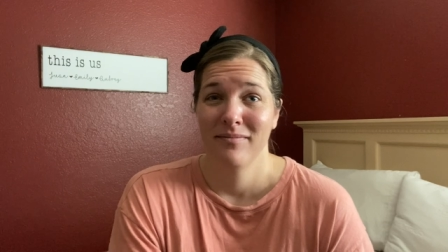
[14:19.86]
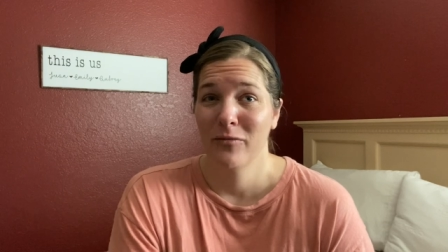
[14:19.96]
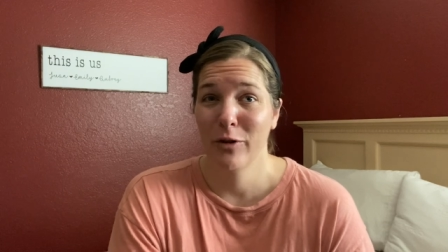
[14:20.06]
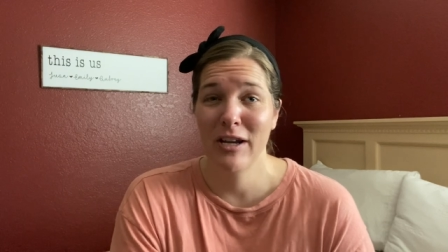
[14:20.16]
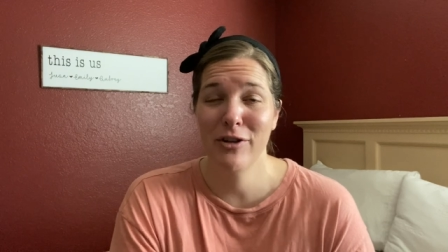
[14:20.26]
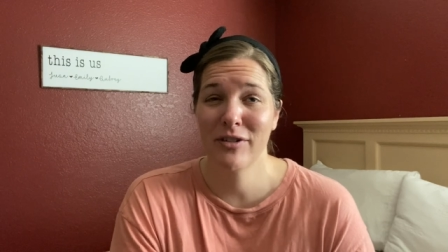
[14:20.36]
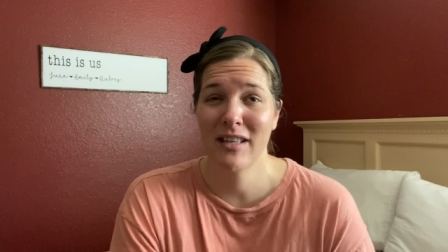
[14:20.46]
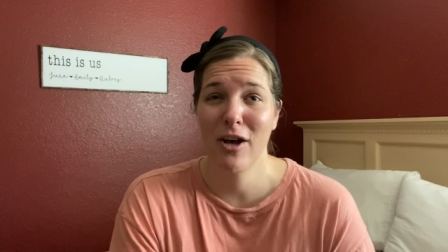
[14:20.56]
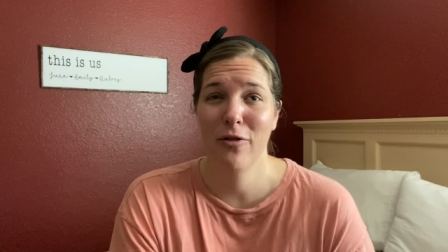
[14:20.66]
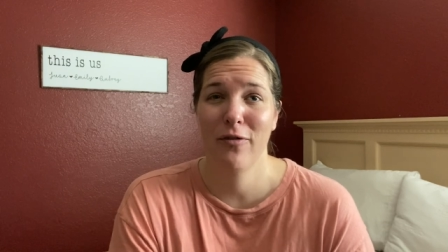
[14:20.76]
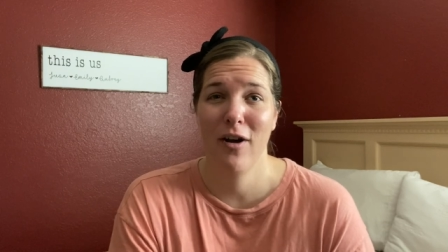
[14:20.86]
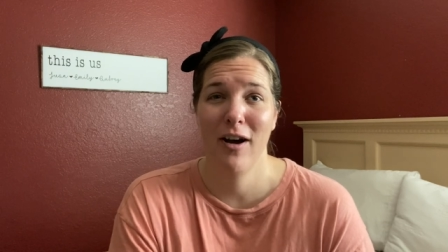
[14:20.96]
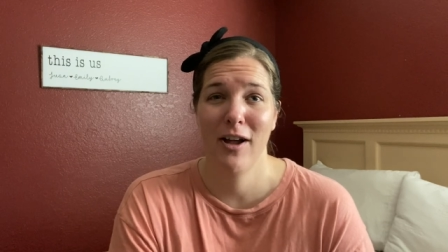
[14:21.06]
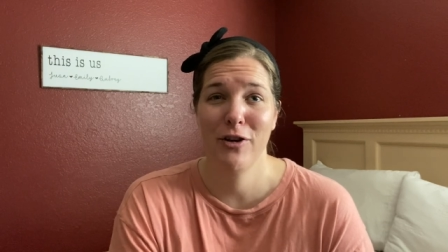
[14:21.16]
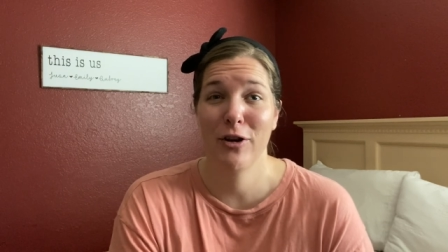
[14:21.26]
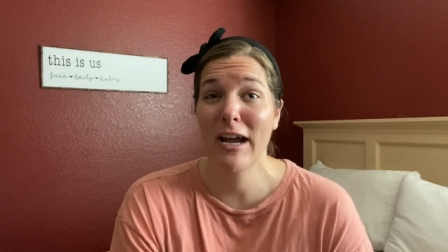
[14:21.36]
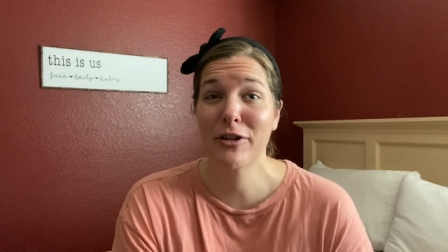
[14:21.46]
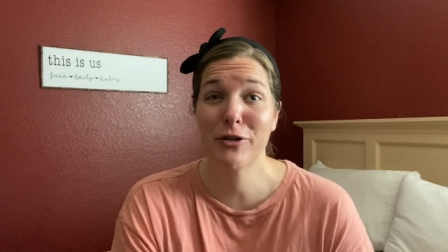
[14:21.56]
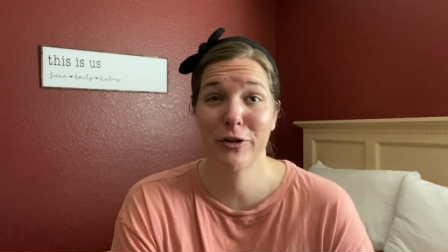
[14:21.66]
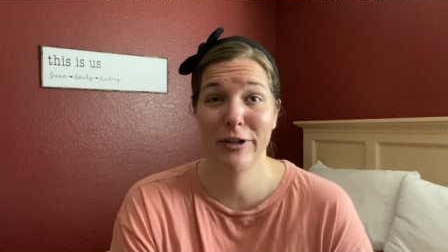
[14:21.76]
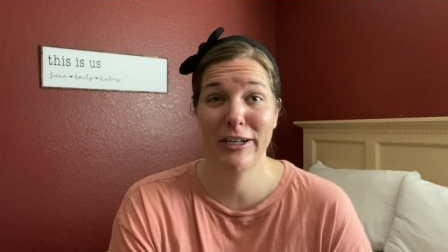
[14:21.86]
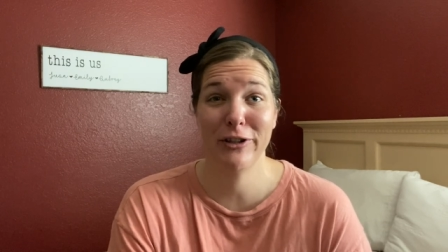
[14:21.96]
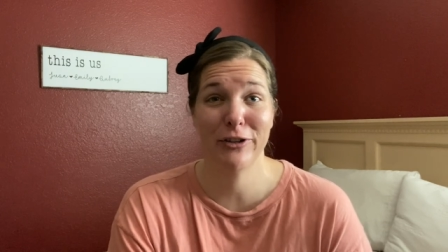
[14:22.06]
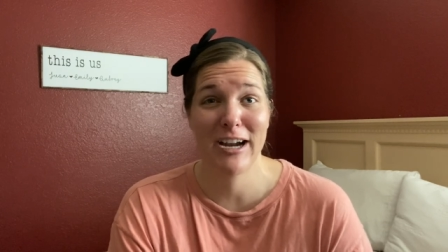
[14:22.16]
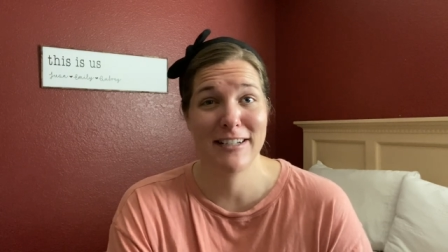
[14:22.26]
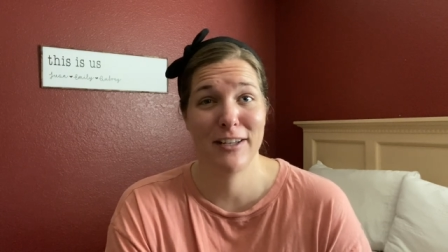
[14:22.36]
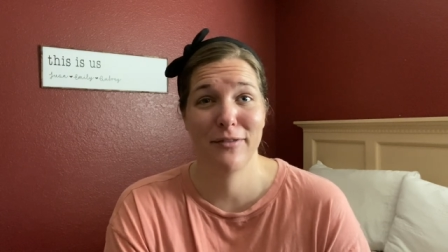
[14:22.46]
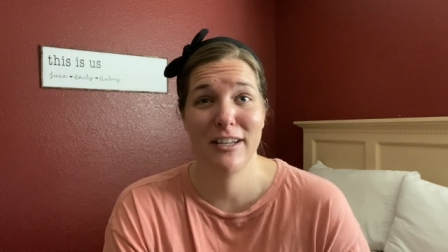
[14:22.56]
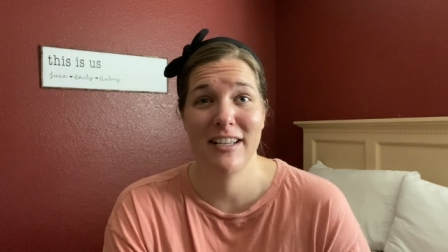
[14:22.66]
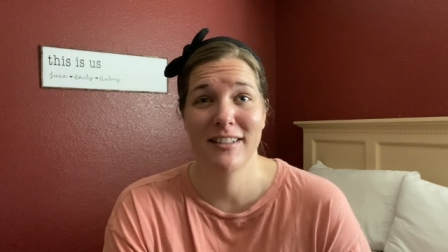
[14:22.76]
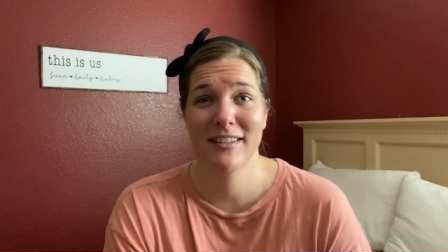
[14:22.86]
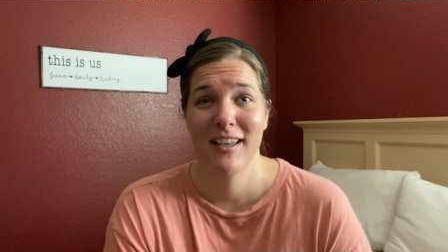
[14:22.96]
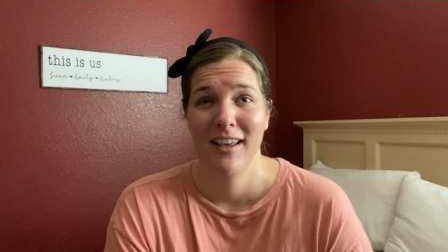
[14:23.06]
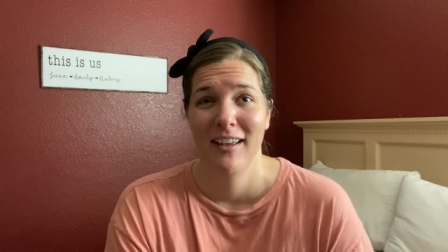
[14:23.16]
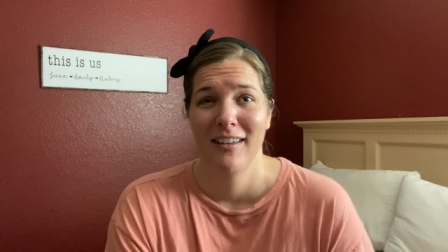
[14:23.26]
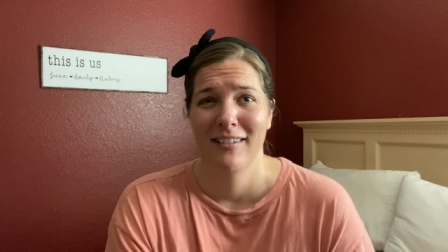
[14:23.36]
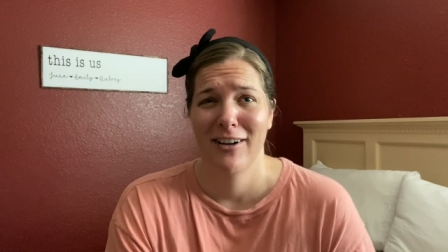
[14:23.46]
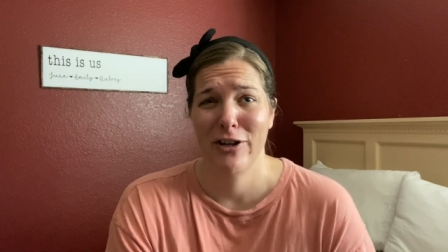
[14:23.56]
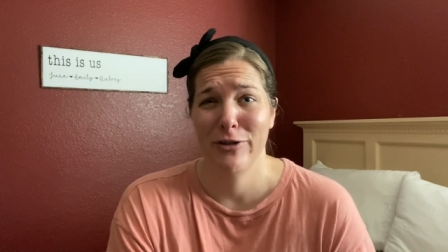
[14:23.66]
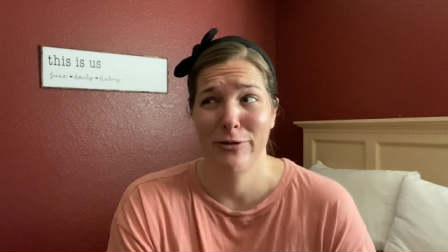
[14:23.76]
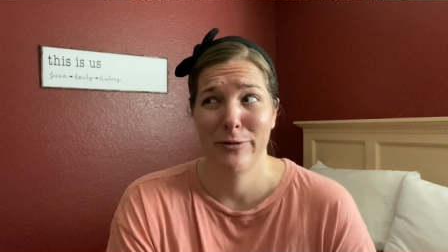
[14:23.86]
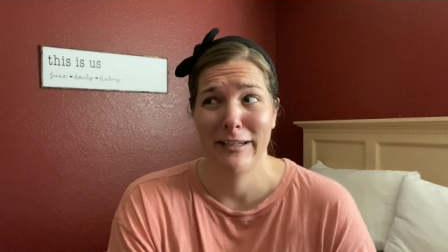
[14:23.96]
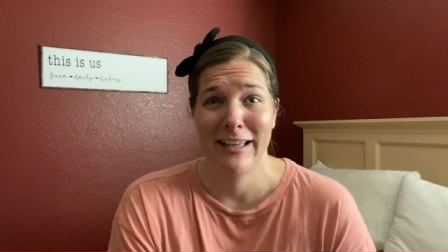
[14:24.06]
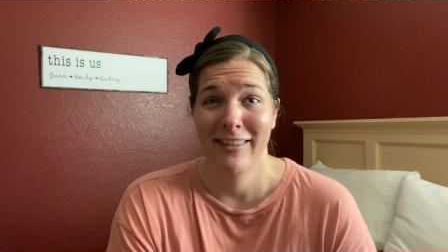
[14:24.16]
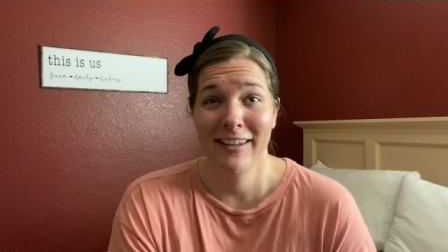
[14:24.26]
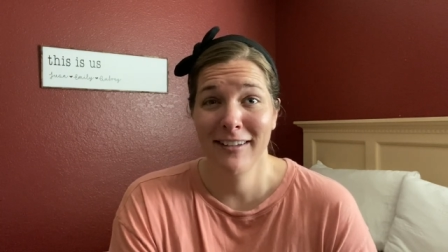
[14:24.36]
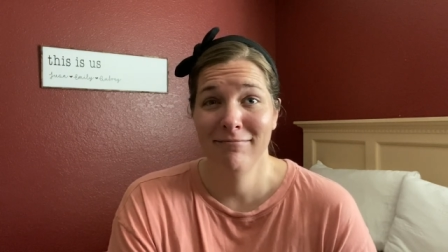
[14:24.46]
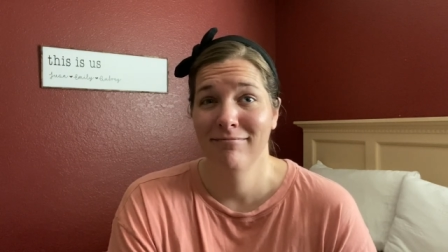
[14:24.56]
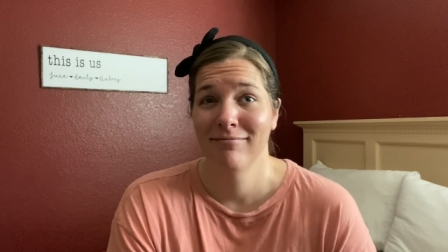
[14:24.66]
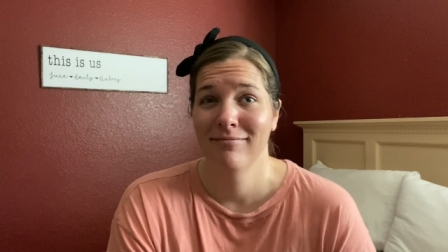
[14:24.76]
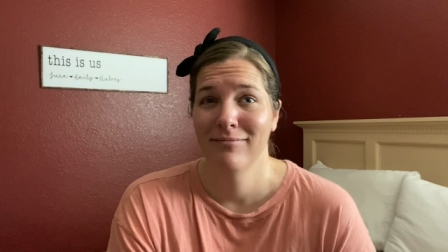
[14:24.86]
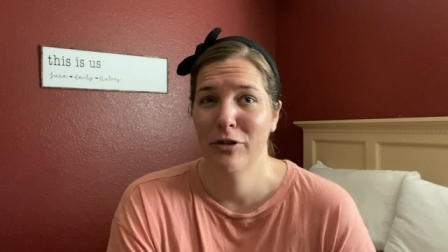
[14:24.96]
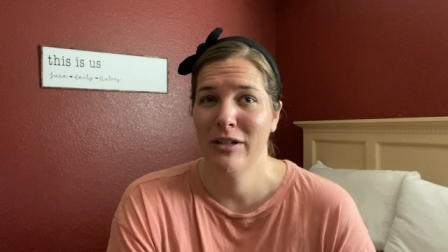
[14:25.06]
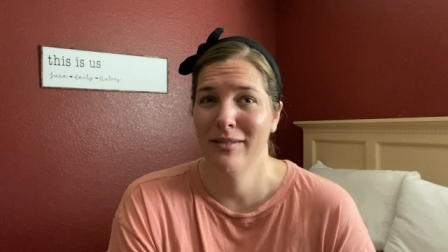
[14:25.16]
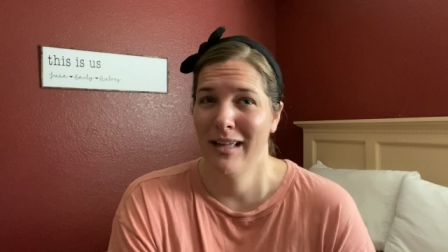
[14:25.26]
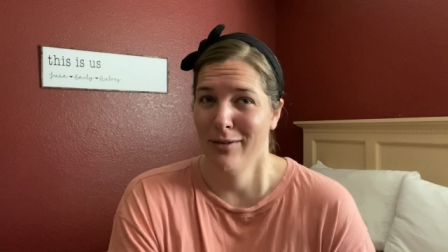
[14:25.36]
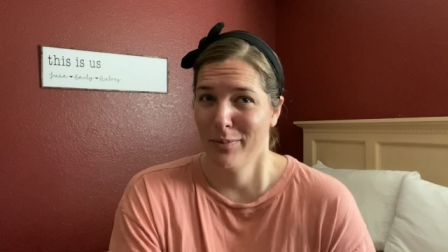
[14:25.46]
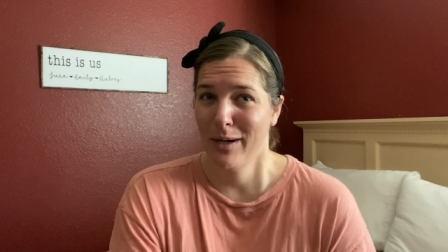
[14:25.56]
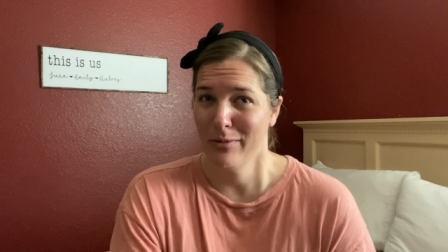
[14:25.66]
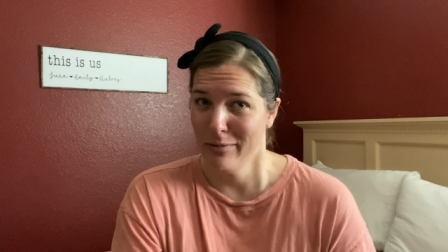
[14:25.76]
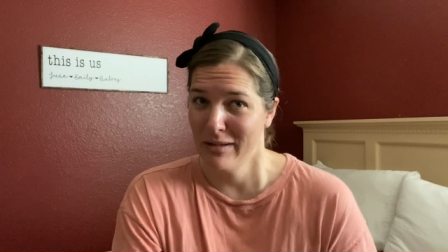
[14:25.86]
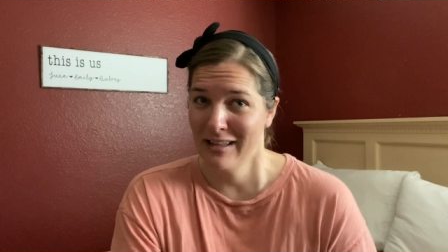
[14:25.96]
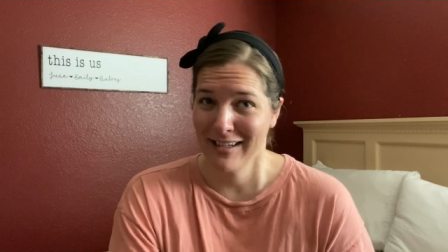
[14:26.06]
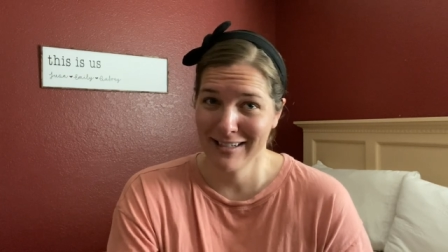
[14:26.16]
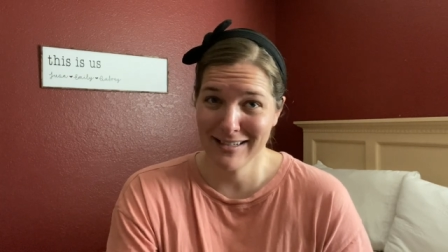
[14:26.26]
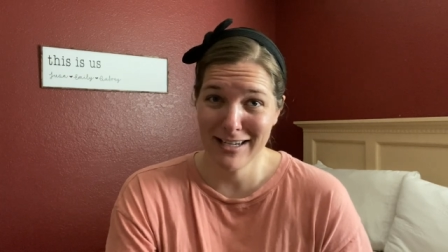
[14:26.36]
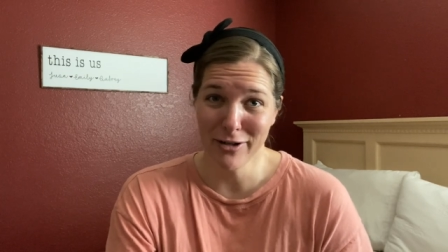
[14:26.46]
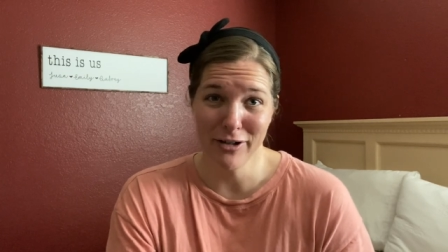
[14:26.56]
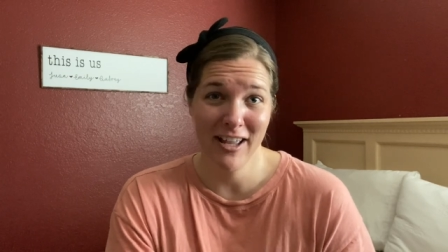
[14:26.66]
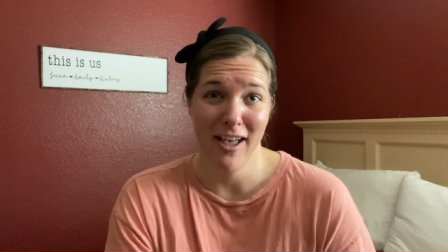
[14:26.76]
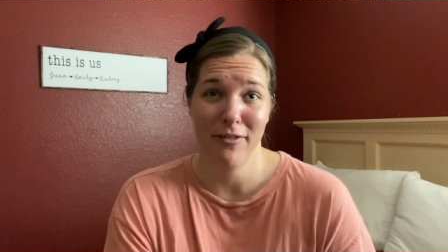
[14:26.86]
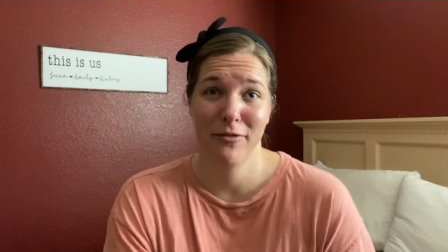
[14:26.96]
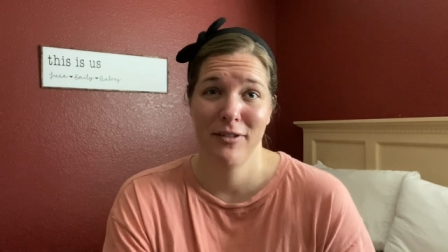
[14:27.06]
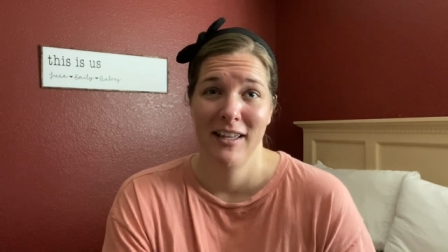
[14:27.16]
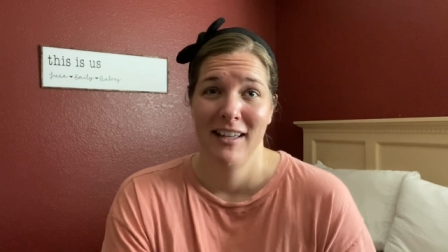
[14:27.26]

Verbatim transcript: Grade yourself on your extracurricular activities. Are you doing nothing? Well, that would probably be like a D or an F.